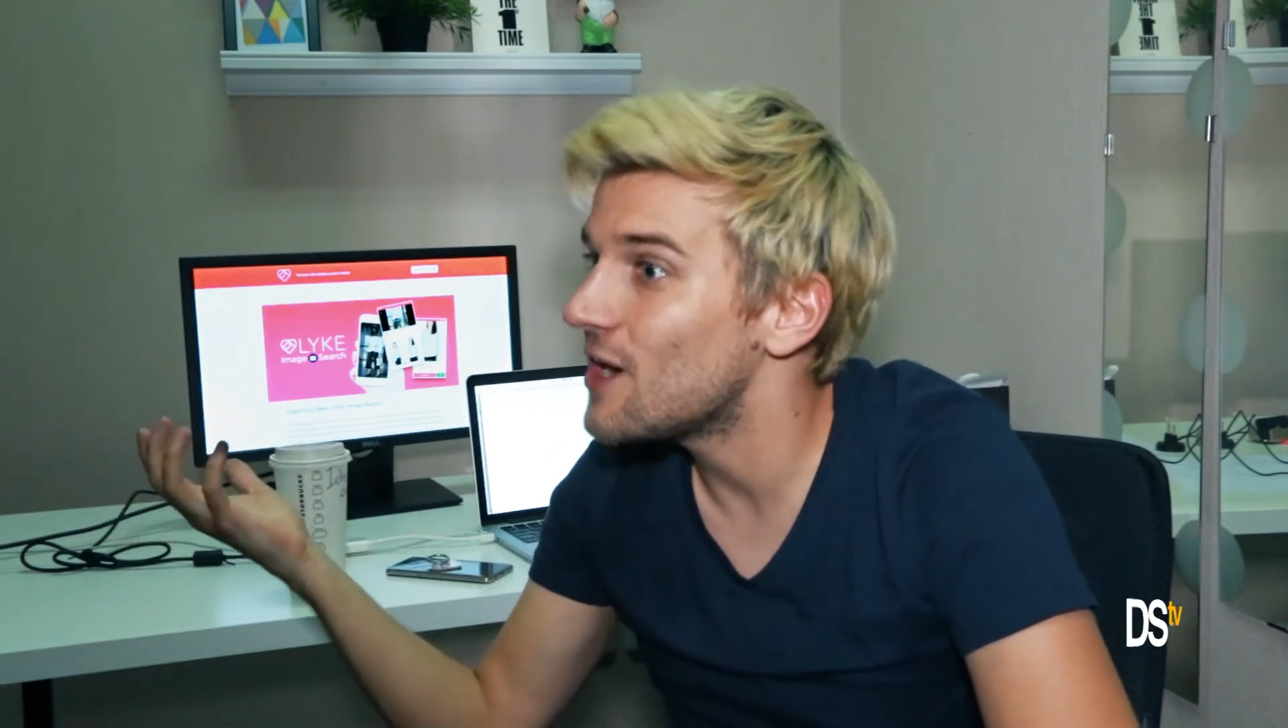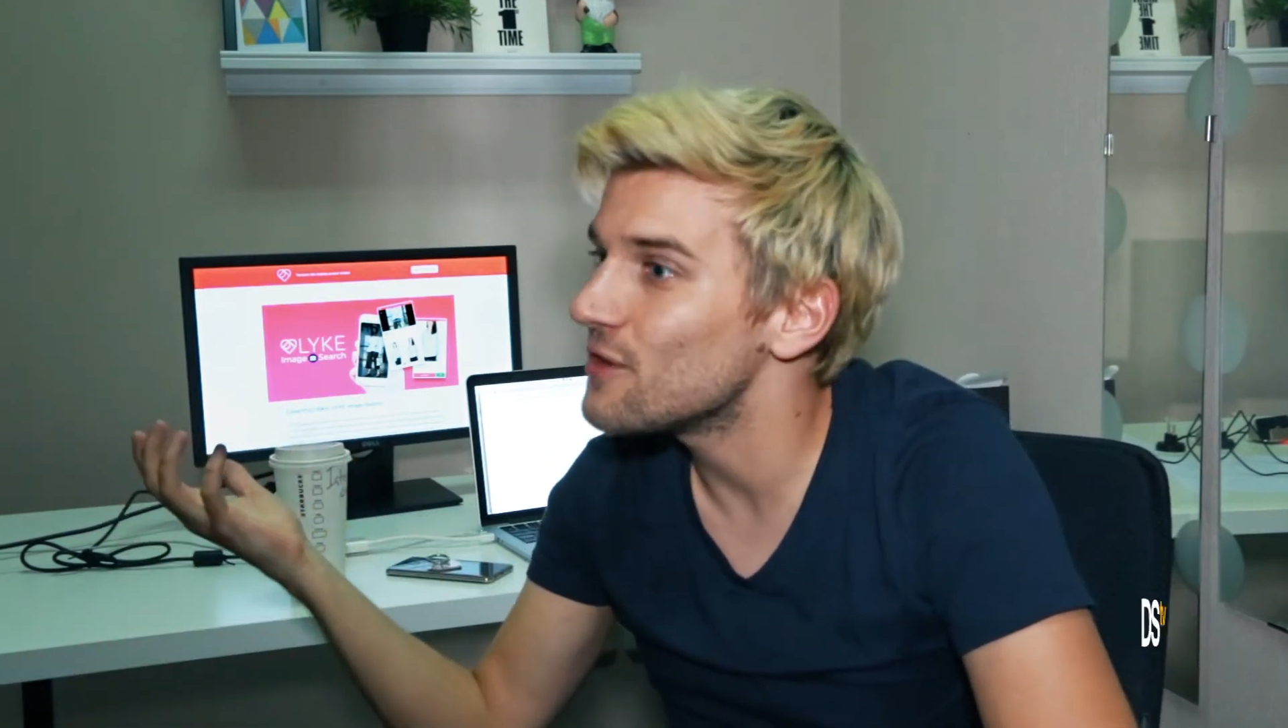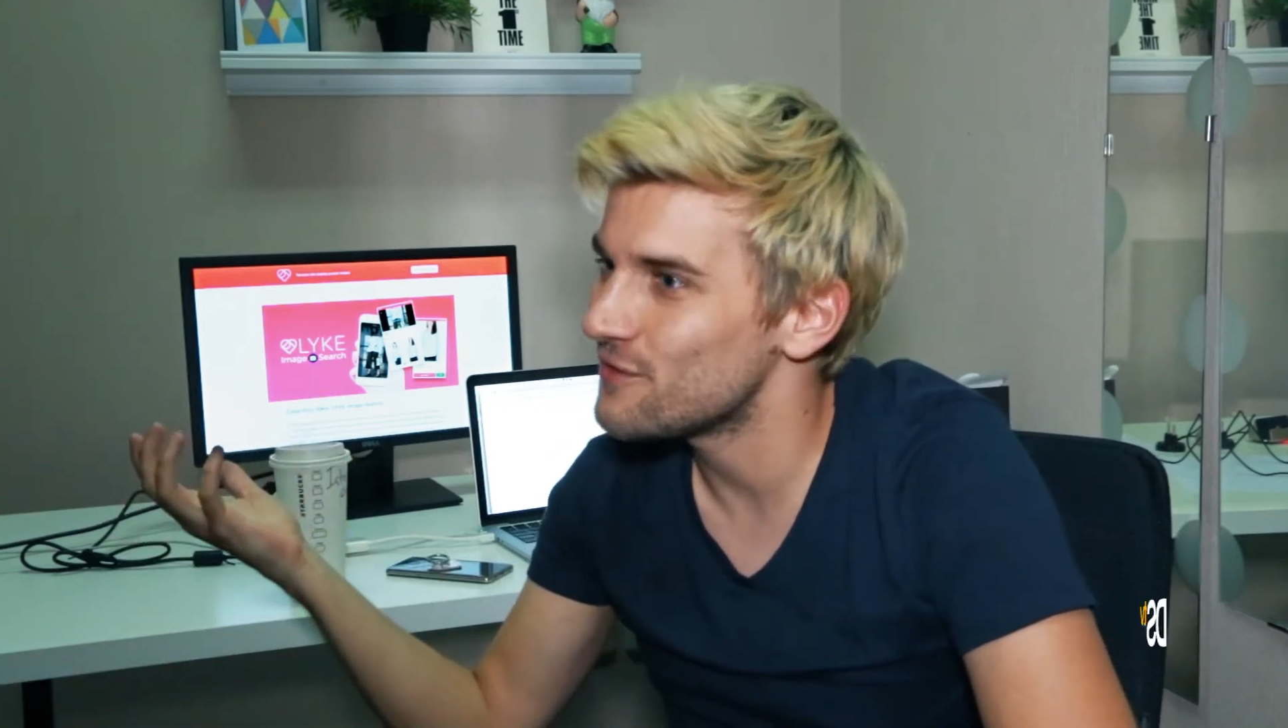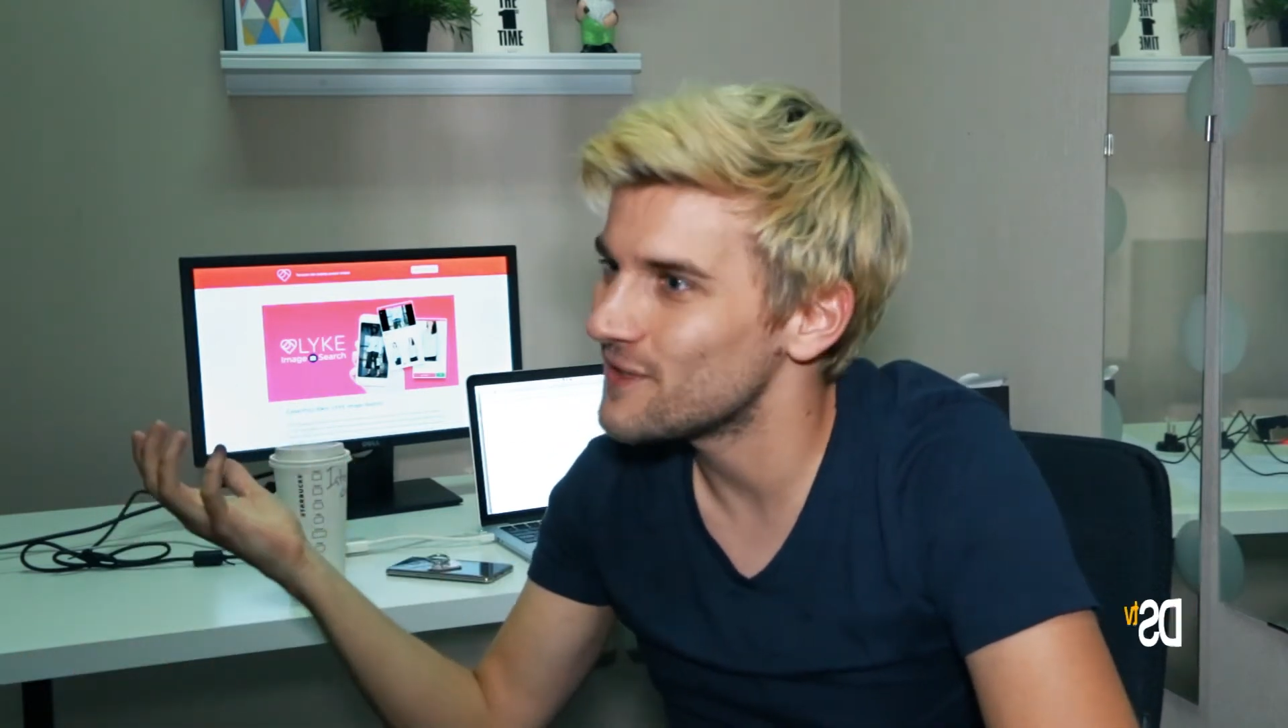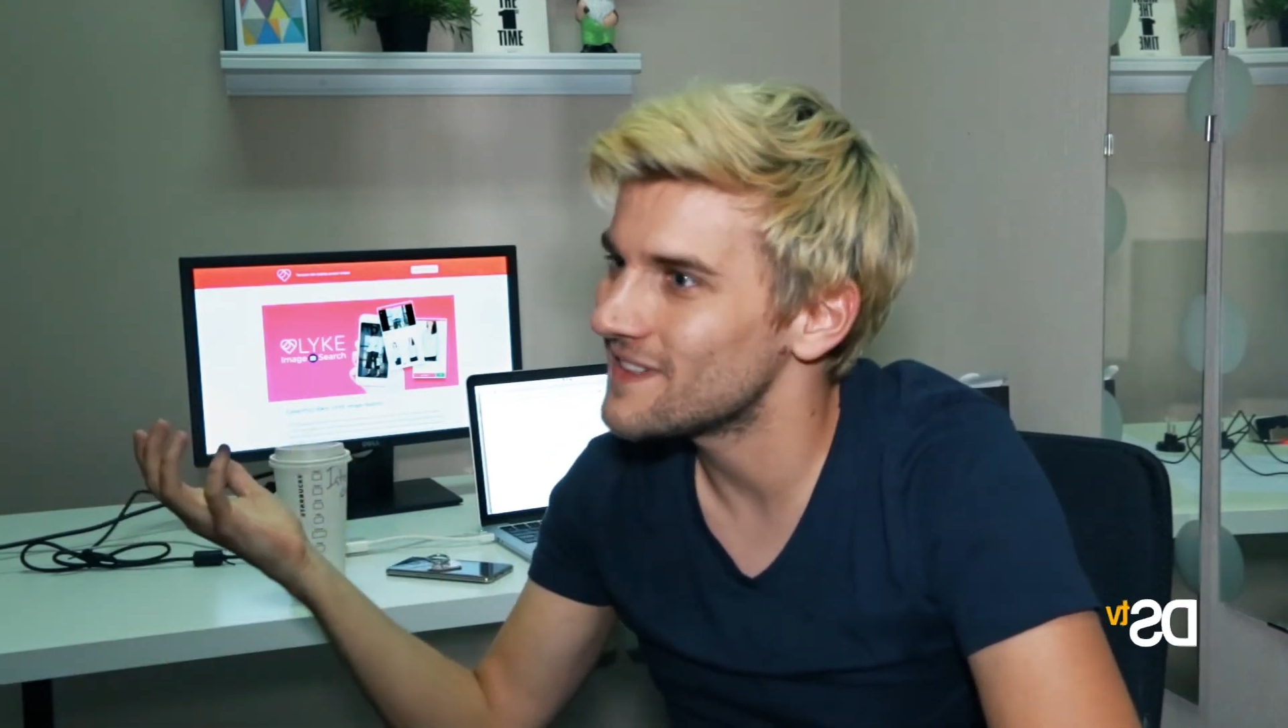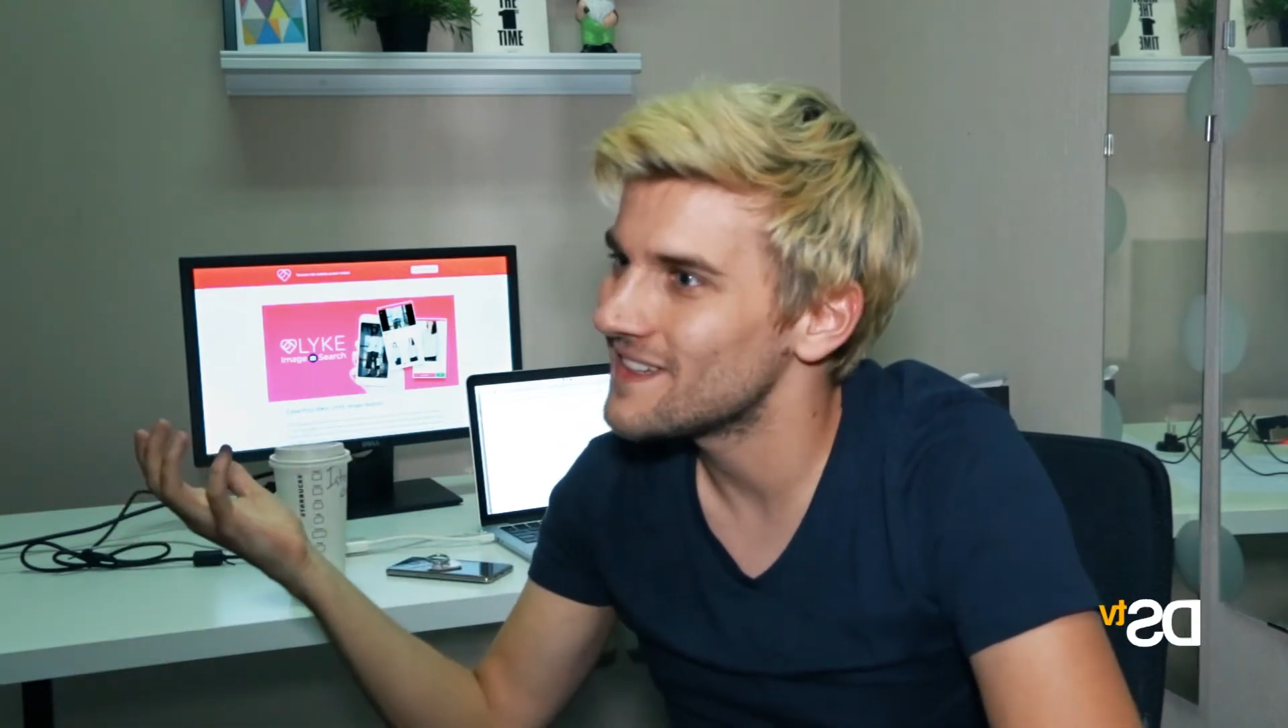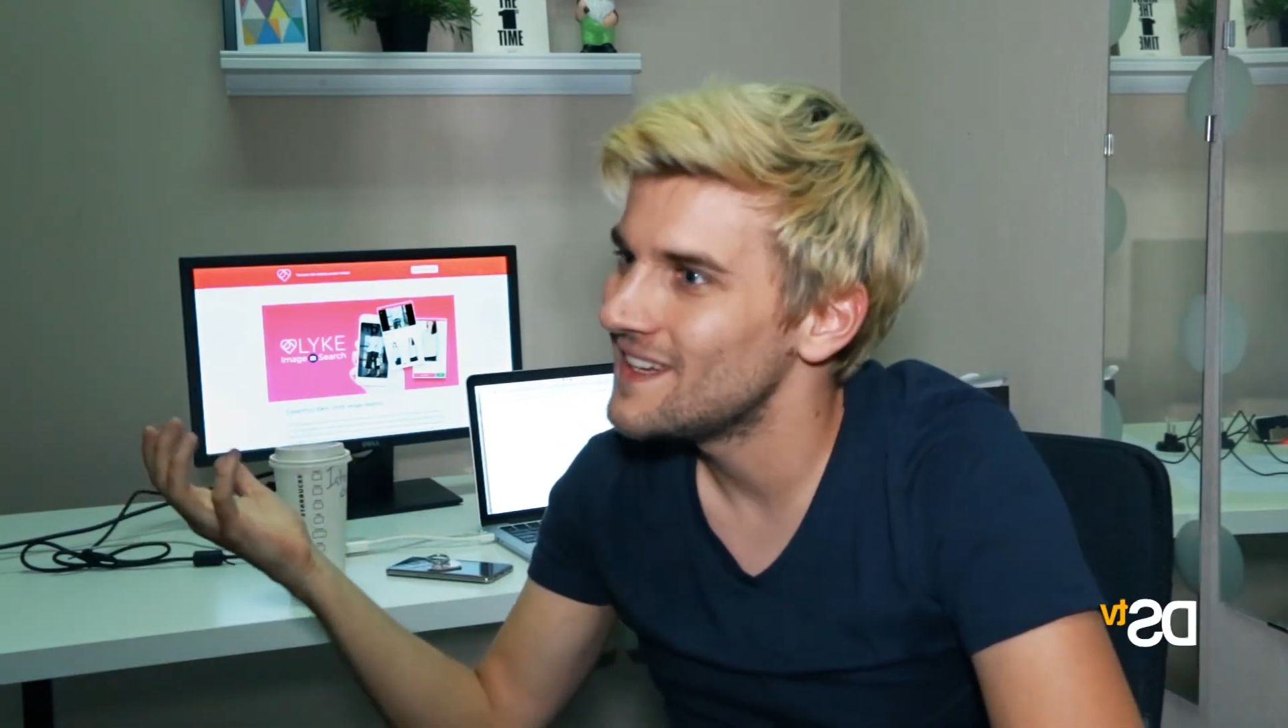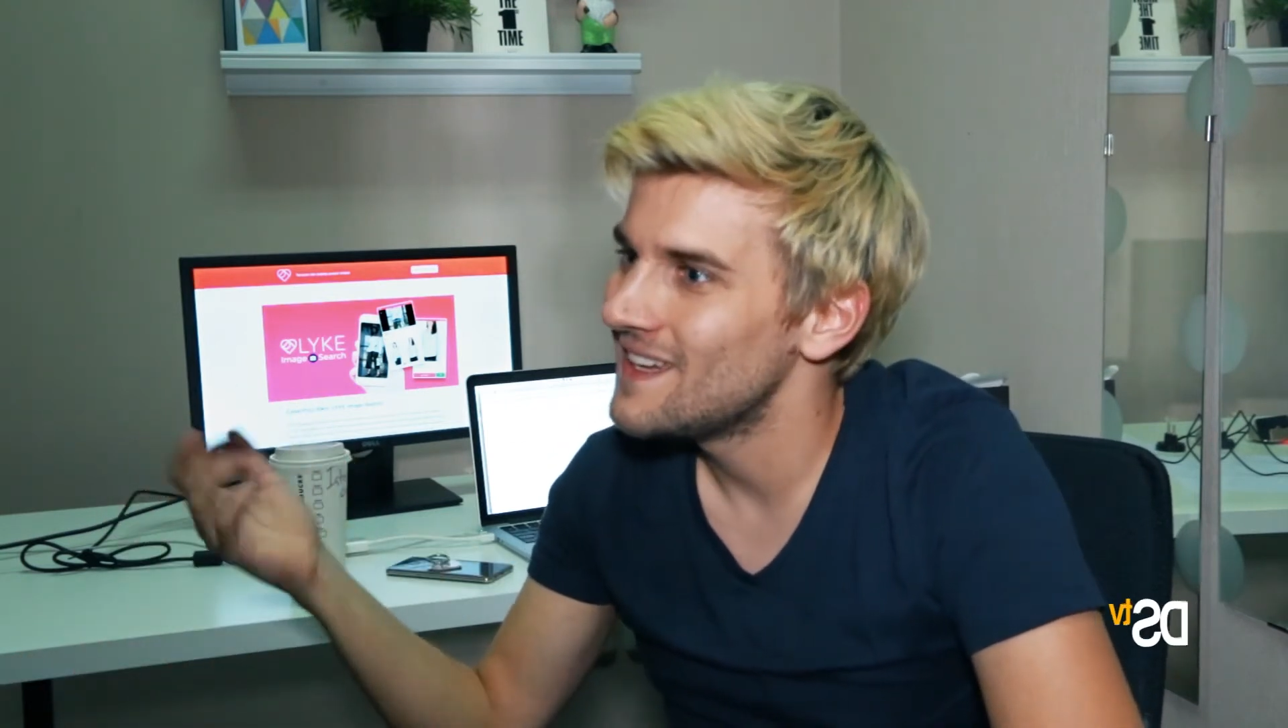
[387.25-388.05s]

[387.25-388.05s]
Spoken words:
outfit,